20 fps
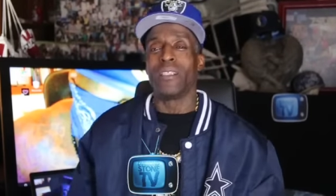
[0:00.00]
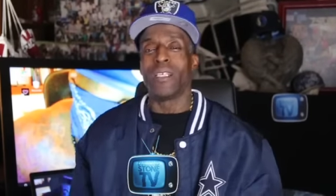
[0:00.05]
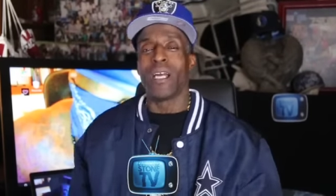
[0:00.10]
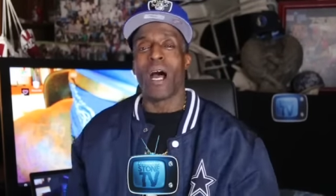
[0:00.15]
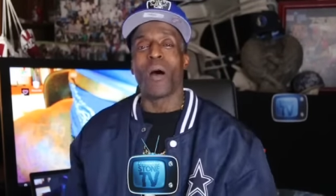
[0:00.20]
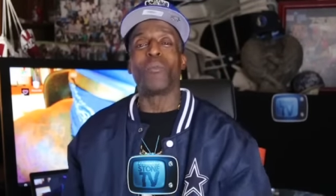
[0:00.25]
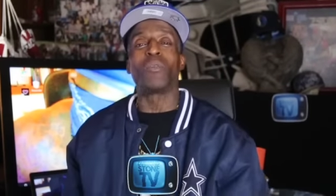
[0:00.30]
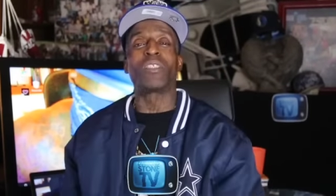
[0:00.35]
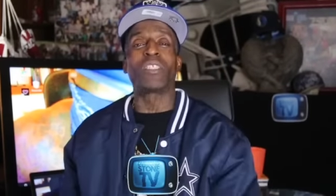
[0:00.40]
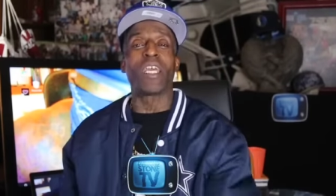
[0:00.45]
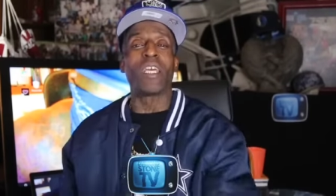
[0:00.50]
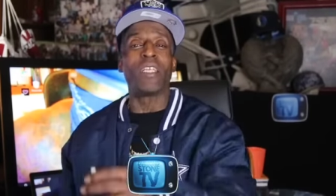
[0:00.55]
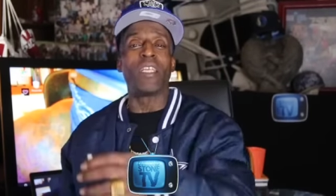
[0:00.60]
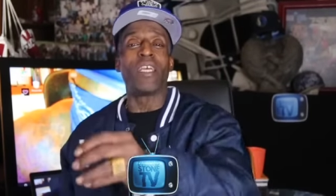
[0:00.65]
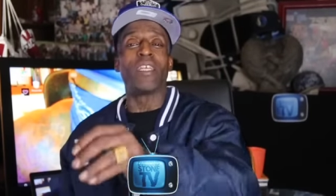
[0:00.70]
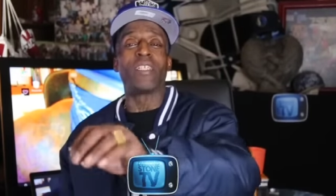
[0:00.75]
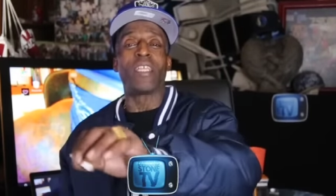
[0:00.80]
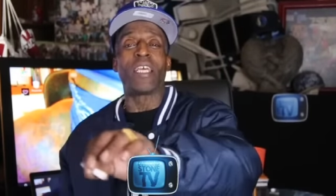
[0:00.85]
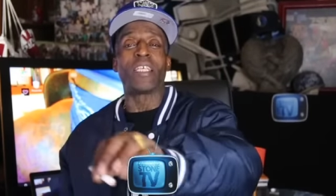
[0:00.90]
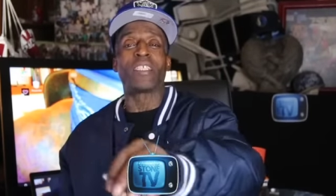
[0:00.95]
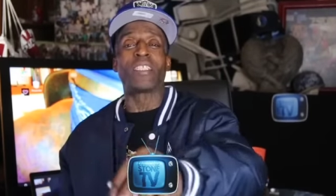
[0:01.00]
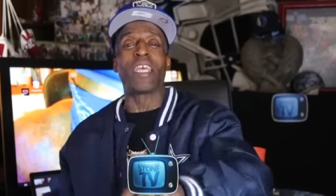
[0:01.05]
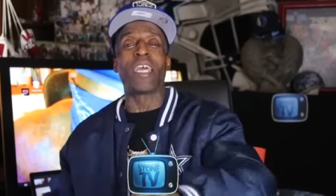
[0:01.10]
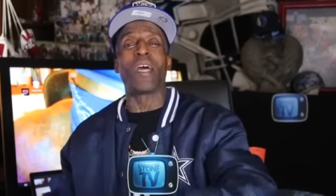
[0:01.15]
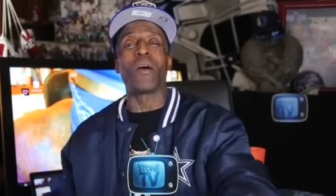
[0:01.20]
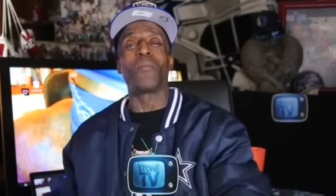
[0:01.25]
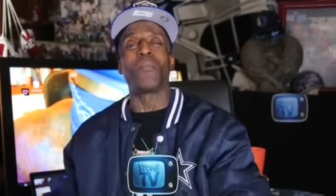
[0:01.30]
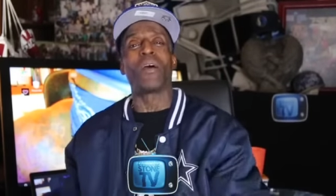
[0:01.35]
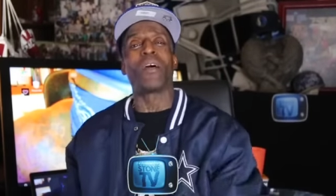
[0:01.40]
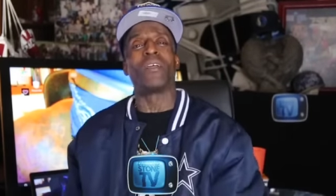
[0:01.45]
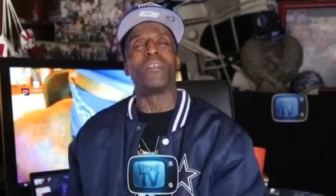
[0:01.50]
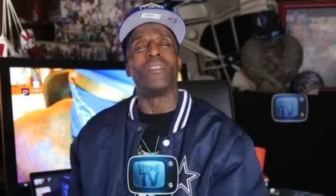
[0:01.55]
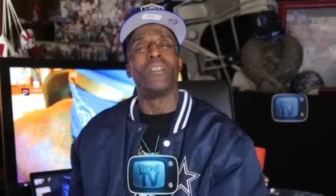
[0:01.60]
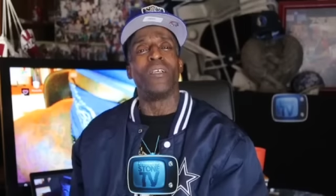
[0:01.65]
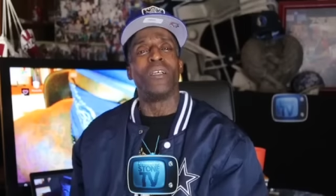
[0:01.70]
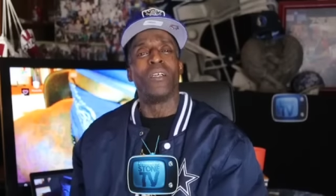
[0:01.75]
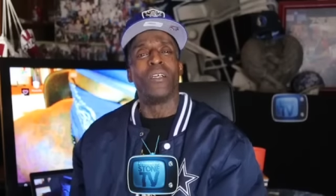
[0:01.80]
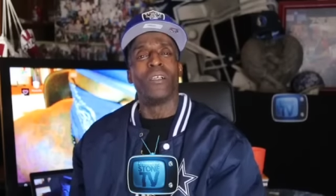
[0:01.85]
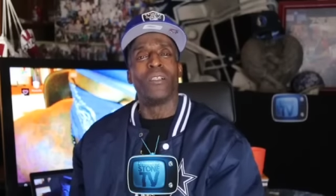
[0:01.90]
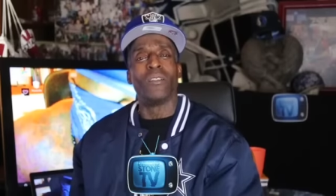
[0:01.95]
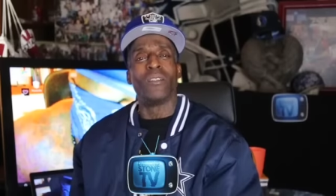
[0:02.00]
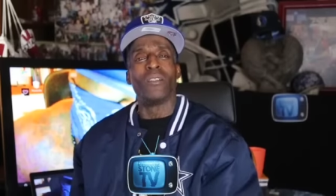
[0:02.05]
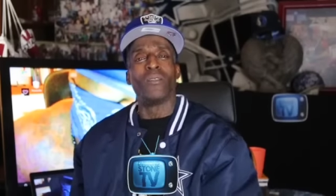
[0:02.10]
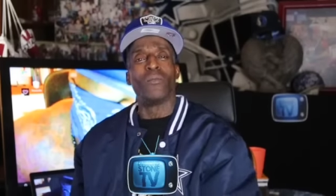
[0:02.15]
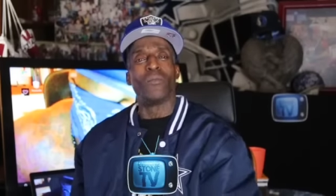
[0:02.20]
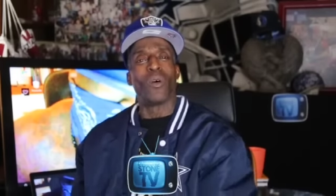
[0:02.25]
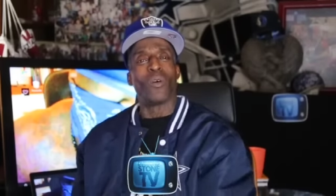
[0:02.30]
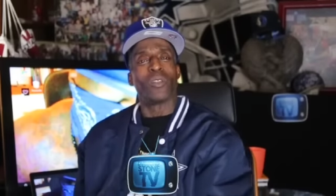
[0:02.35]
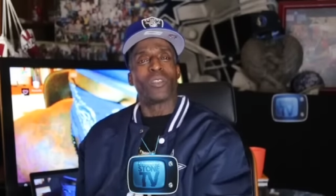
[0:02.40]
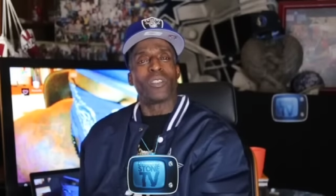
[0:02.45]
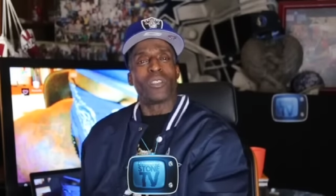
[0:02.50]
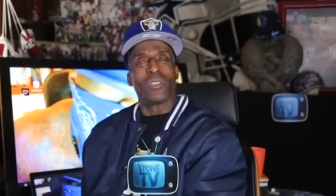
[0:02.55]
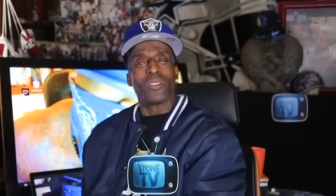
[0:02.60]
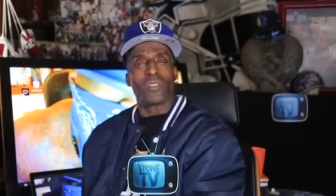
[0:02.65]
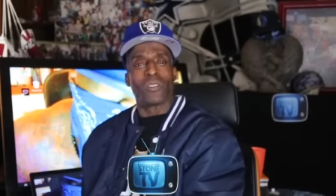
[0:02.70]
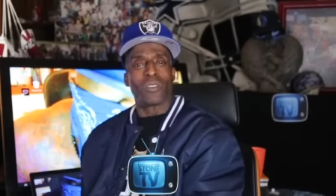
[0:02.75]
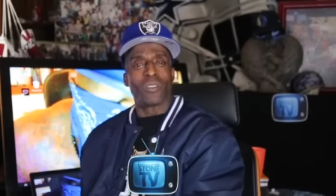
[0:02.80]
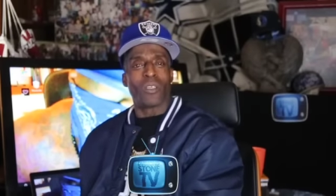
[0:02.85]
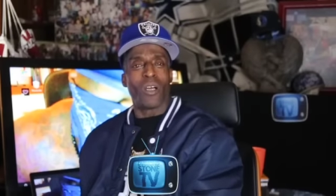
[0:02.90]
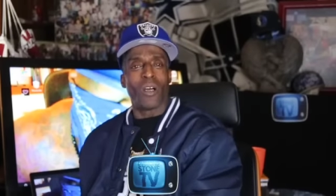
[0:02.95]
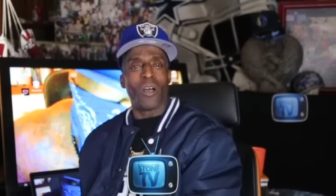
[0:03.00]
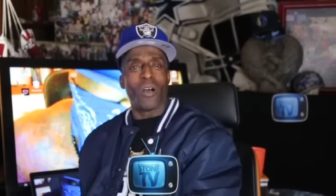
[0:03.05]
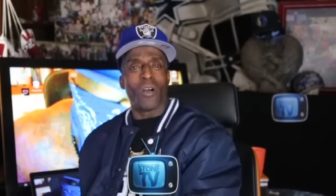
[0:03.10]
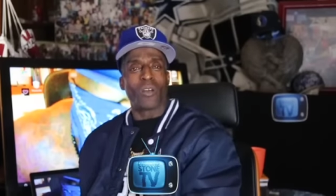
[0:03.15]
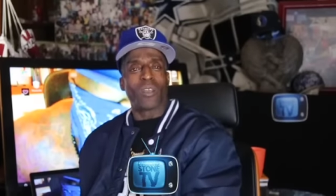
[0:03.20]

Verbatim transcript: Yeah, I'm gonna say that sound bad. Showing no emotions. Yeah.